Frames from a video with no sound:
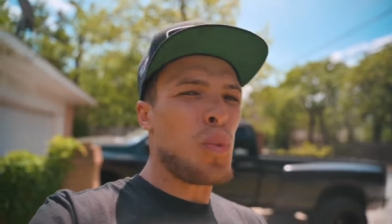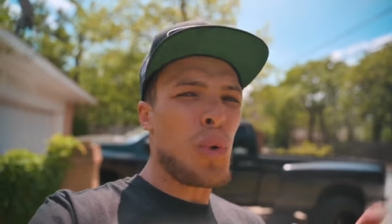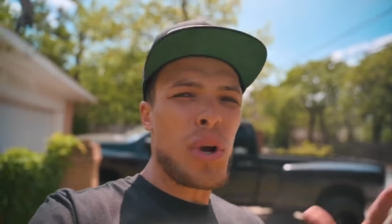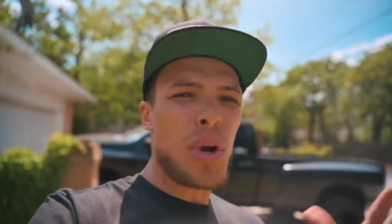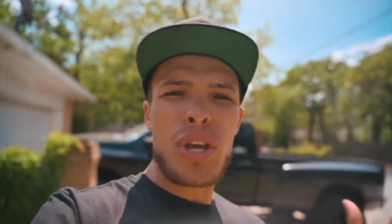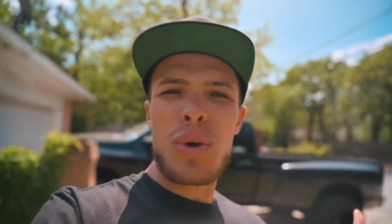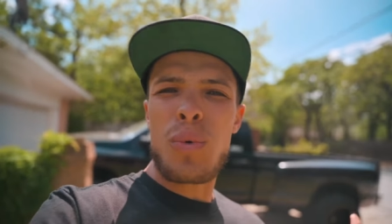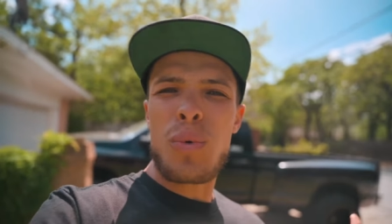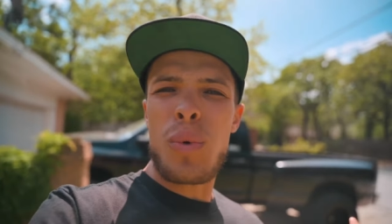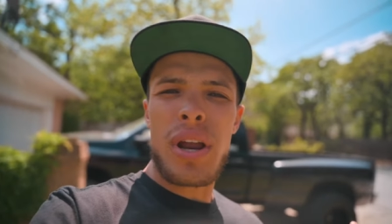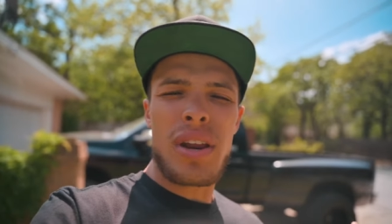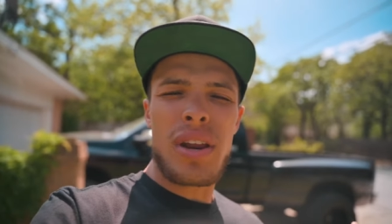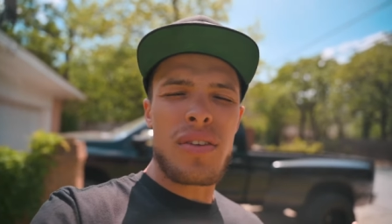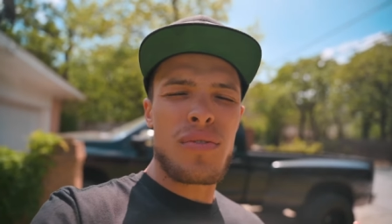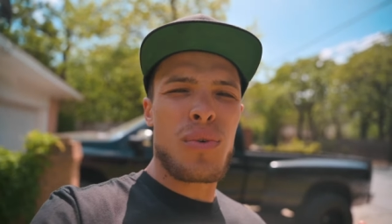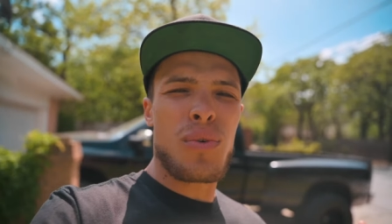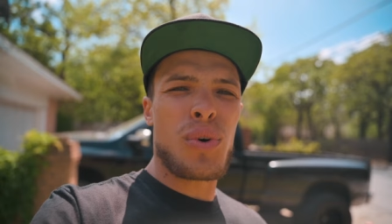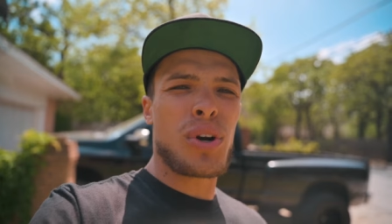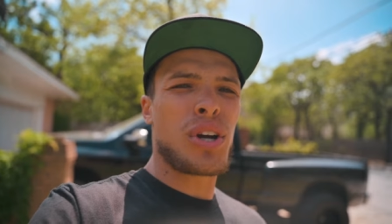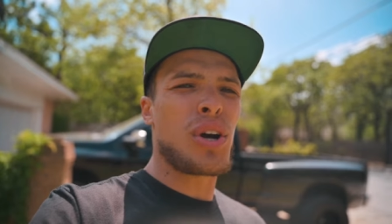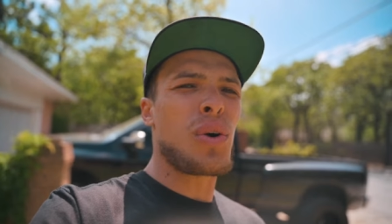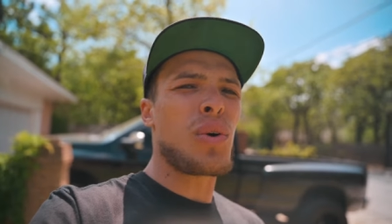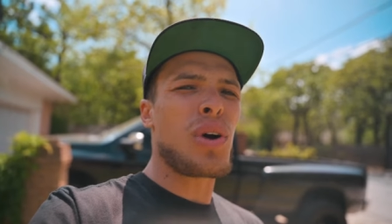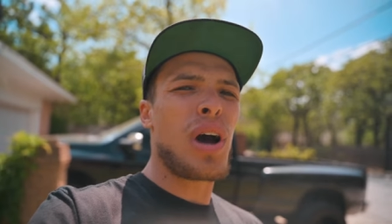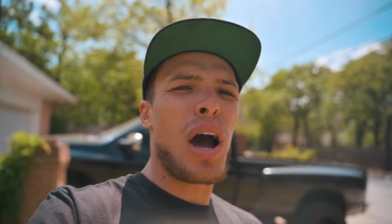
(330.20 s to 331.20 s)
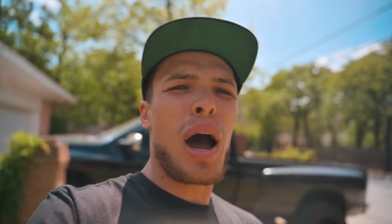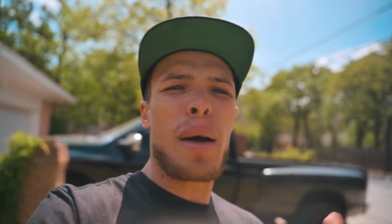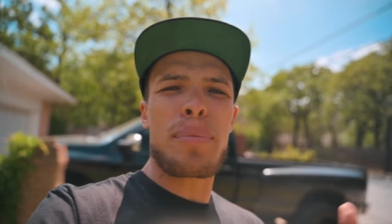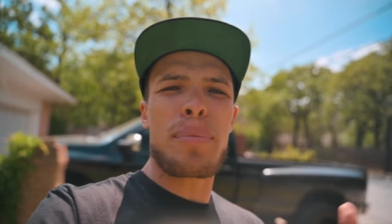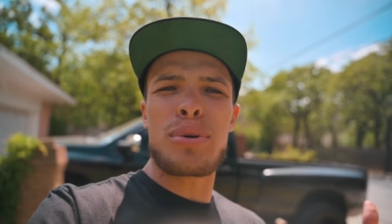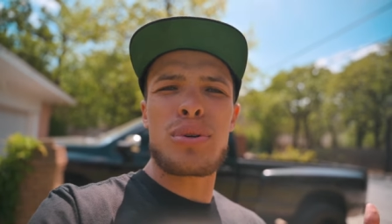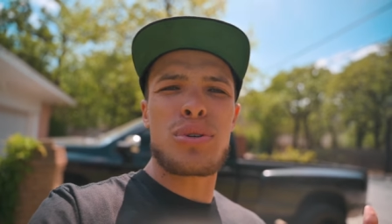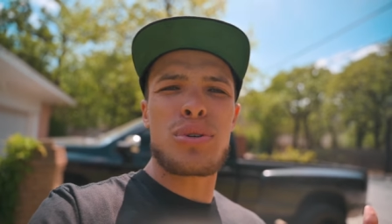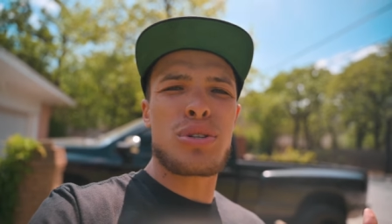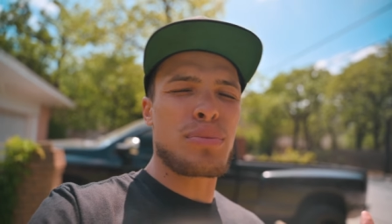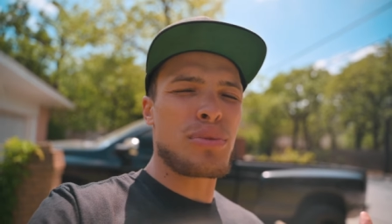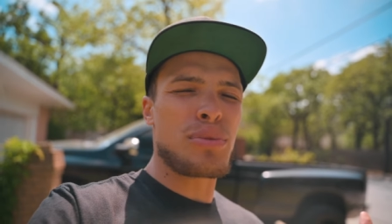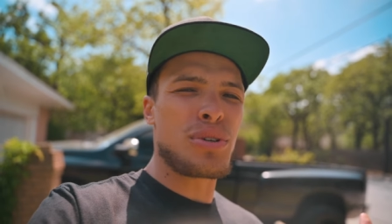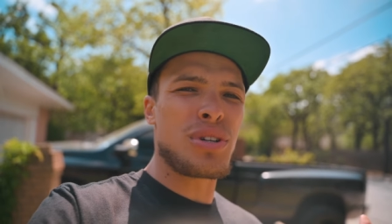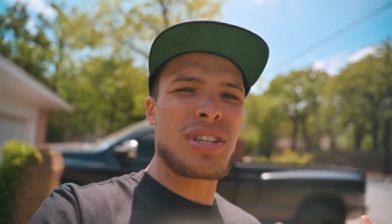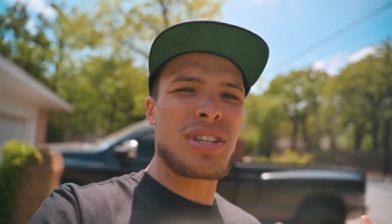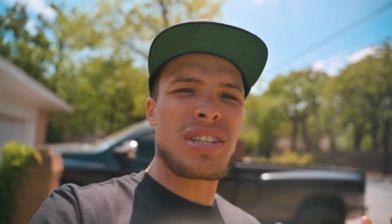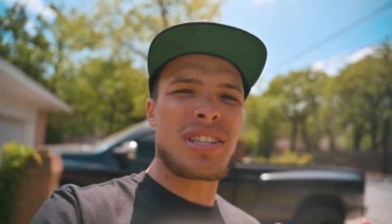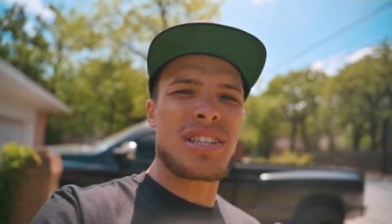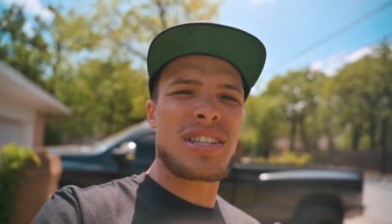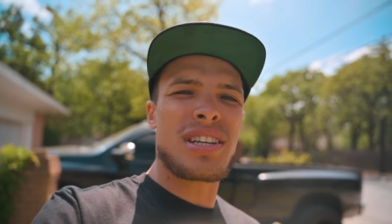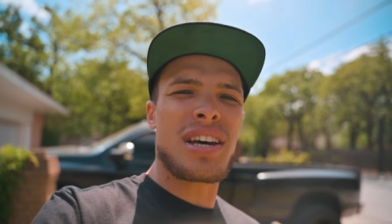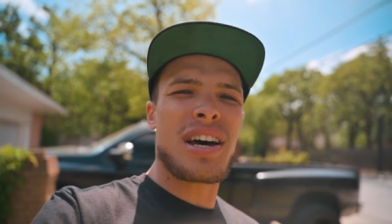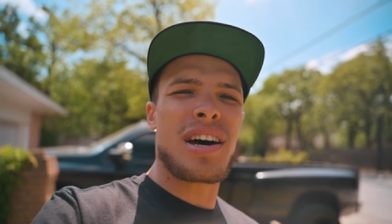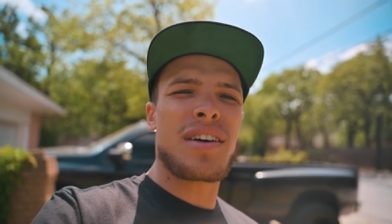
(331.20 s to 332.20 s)
what are you waiting for? Go copy some good
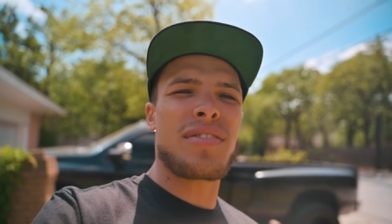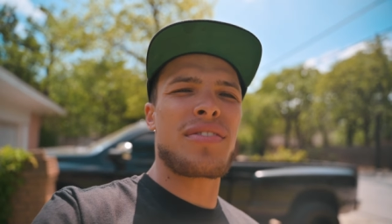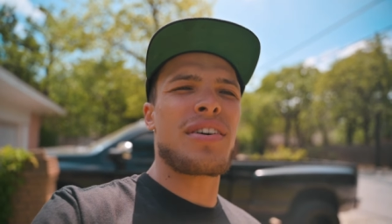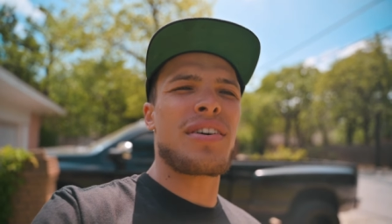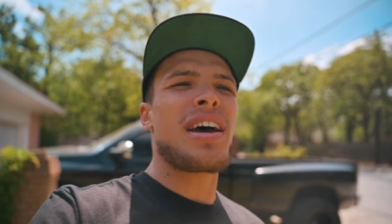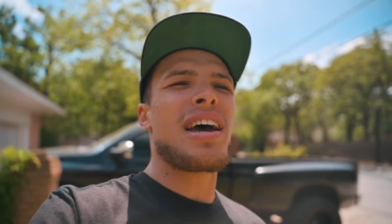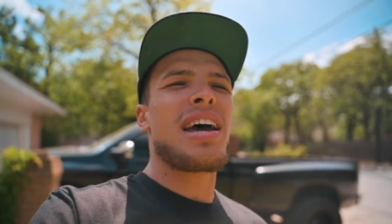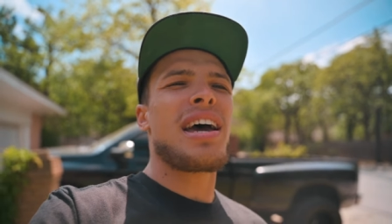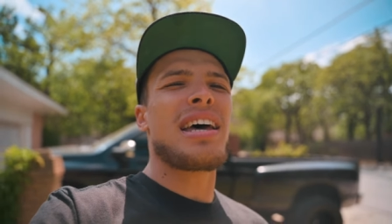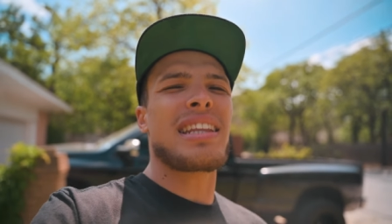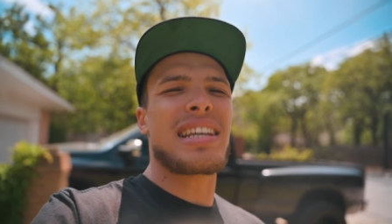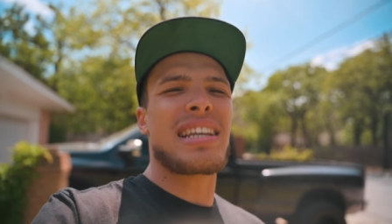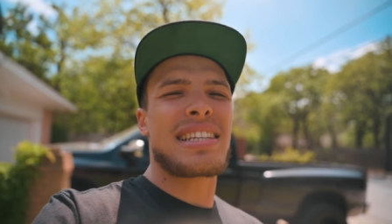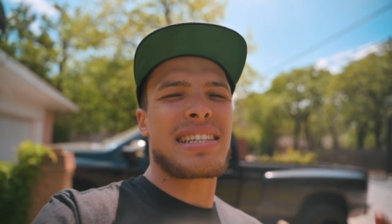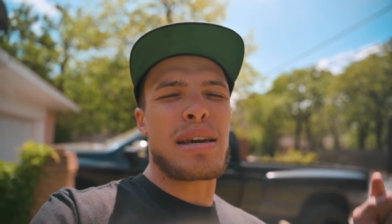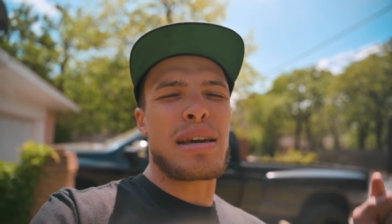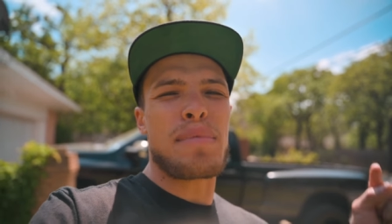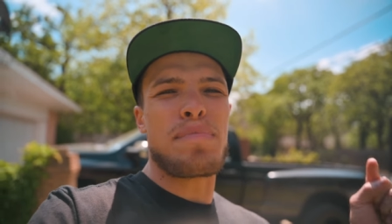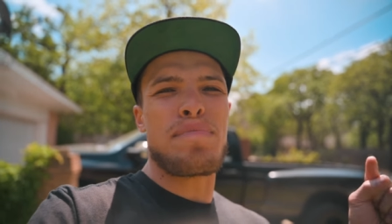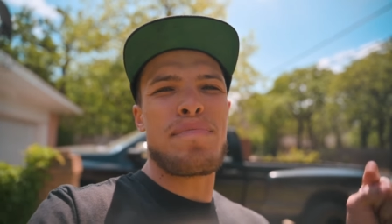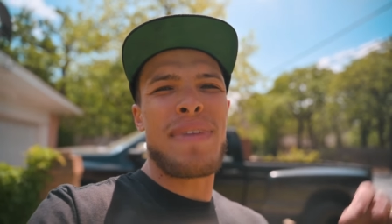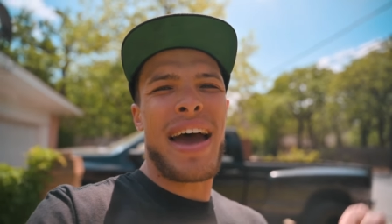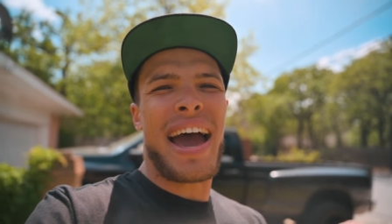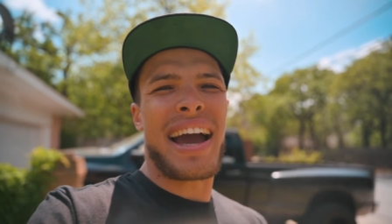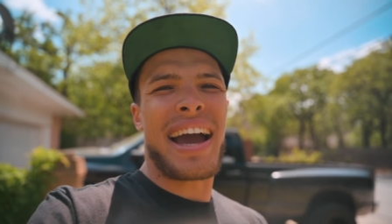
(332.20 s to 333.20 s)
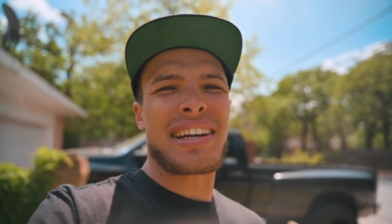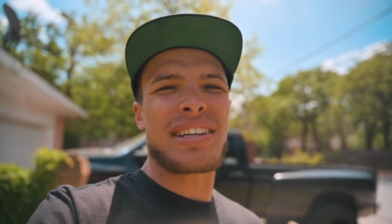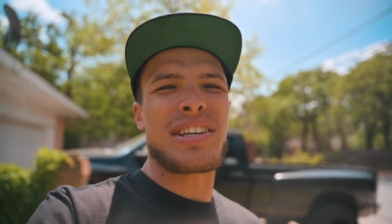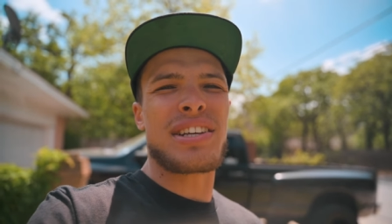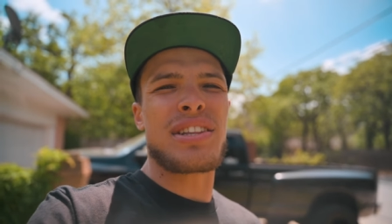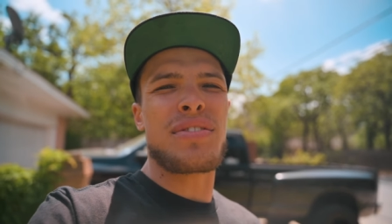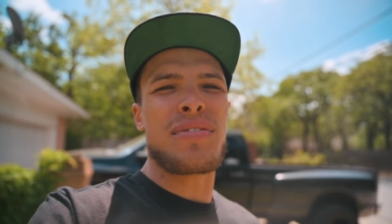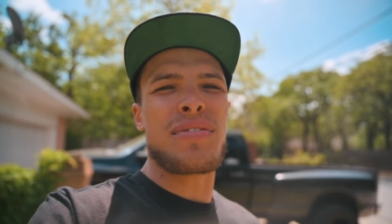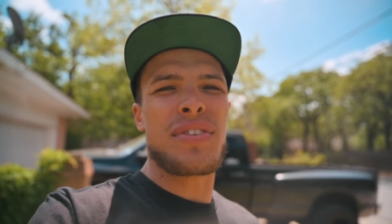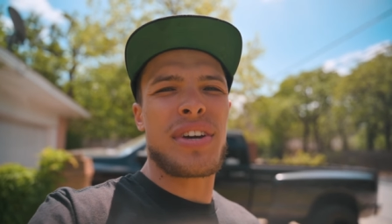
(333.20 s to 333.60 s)
stuff and let's get back to the